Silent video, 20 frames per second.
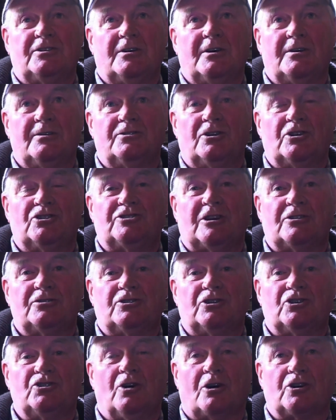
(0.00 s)

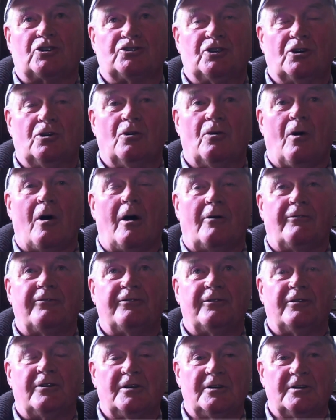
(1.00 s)
the shots to go
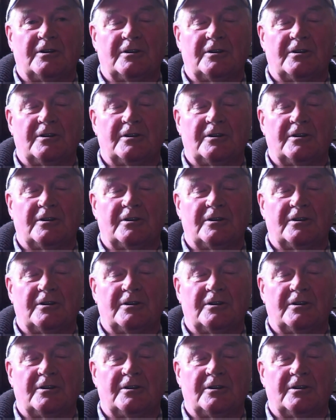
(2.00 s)
off,